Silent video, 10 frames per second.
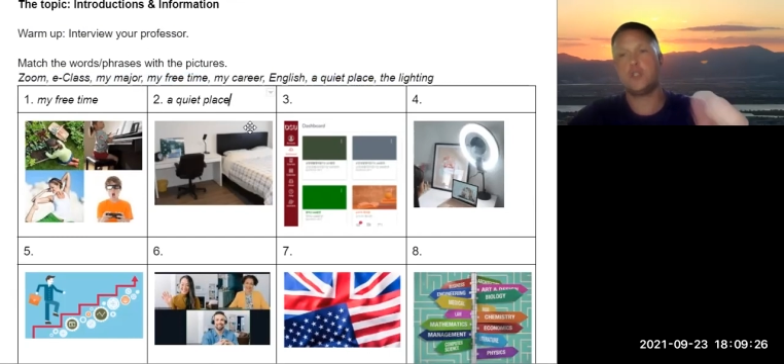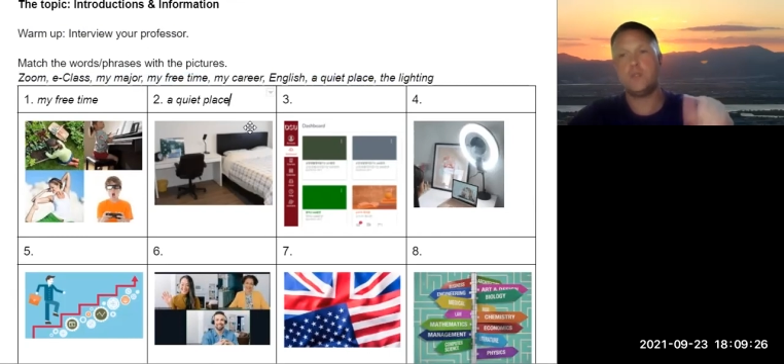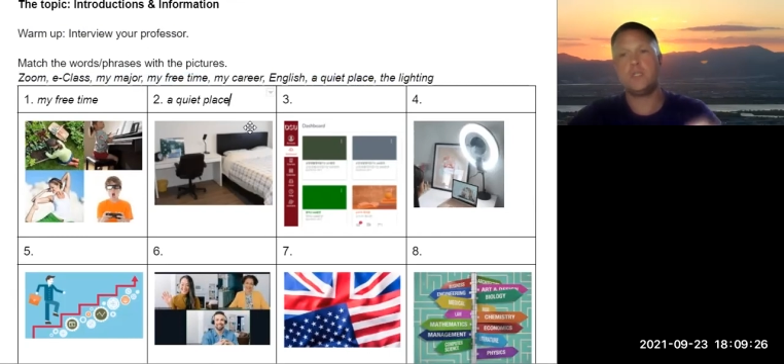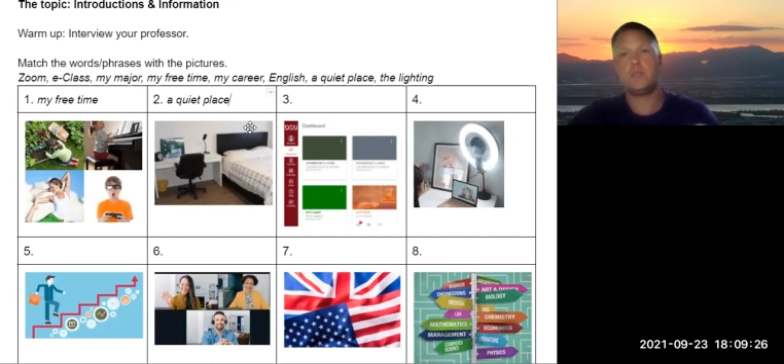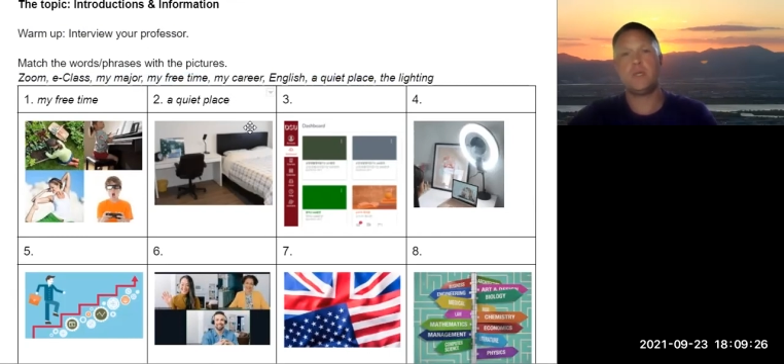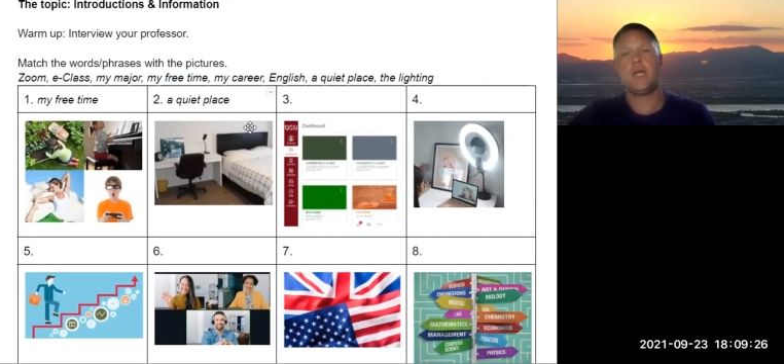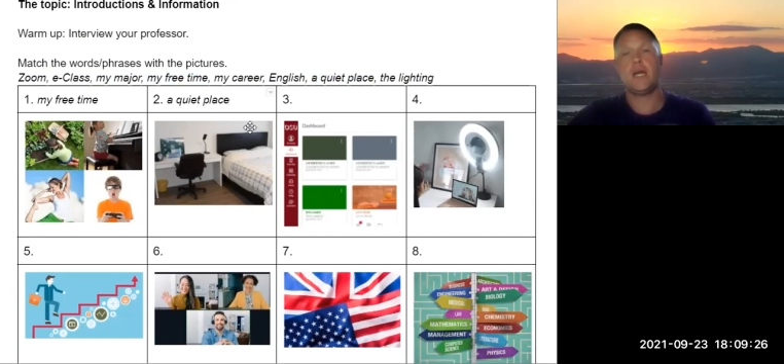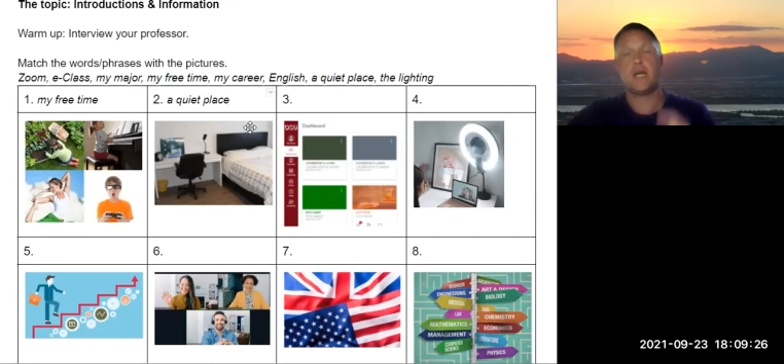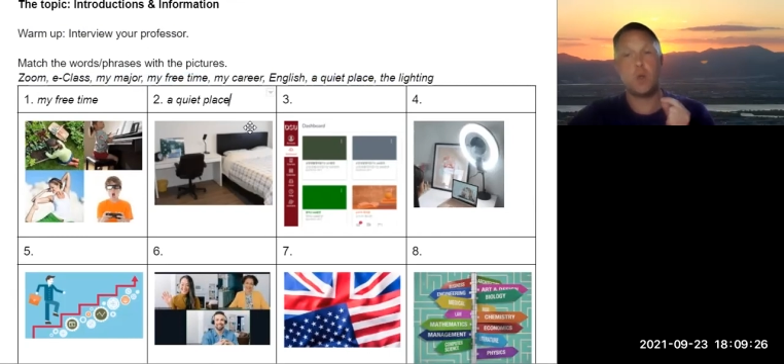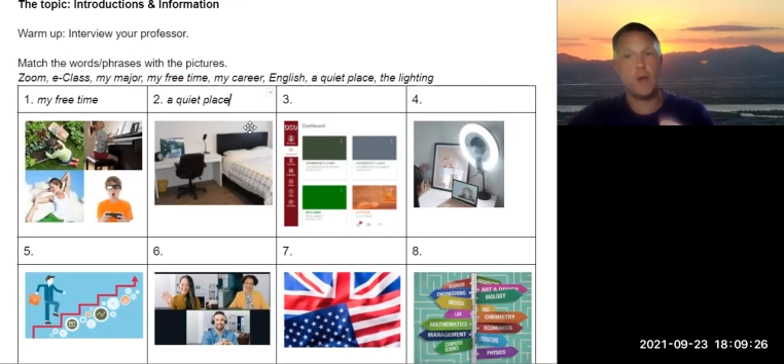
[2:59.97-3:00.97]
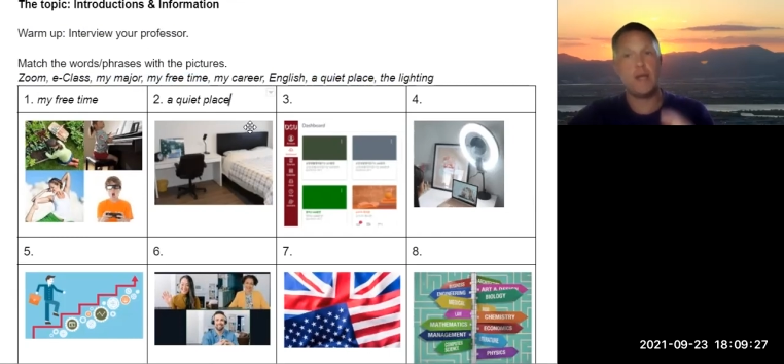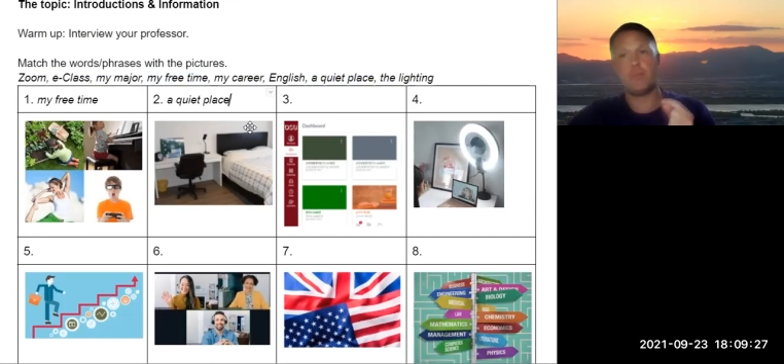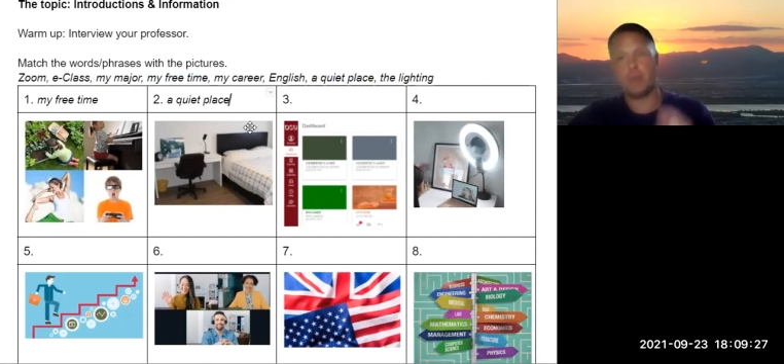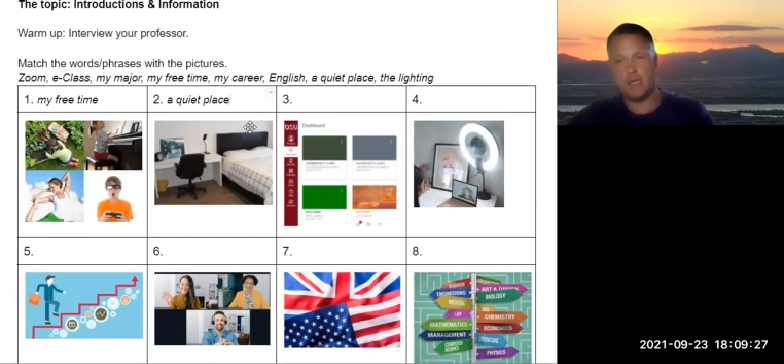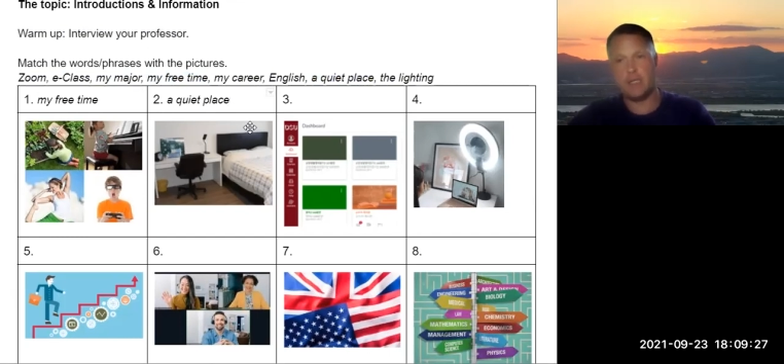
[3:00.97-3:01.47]
you need to be in a
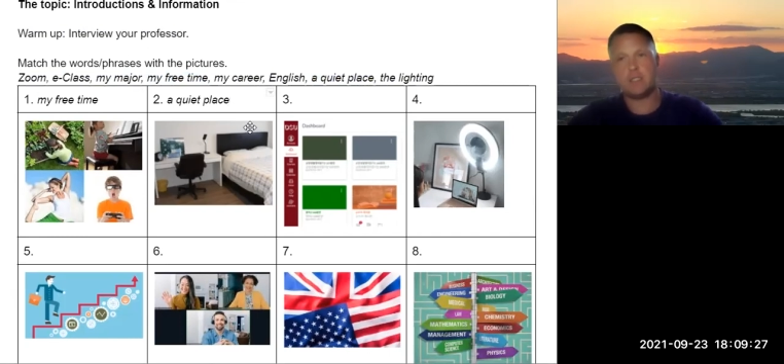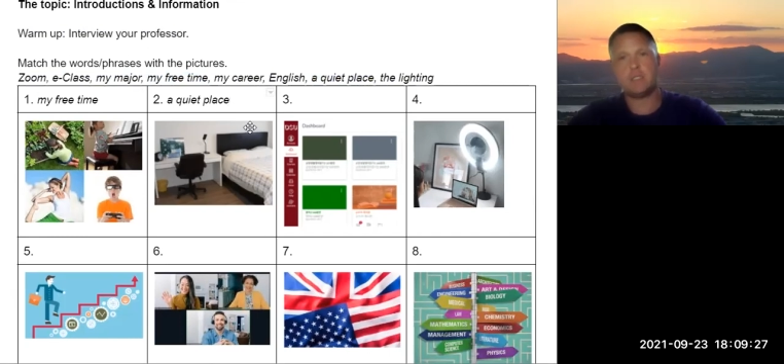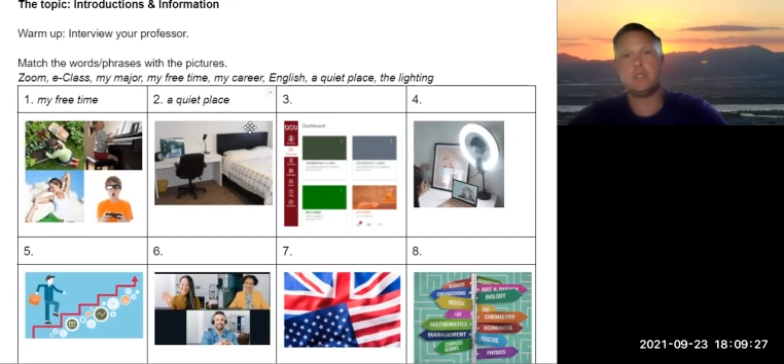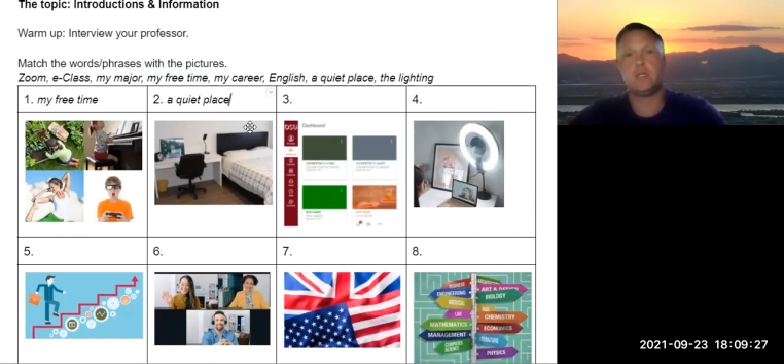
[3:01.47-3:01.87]
quiet place,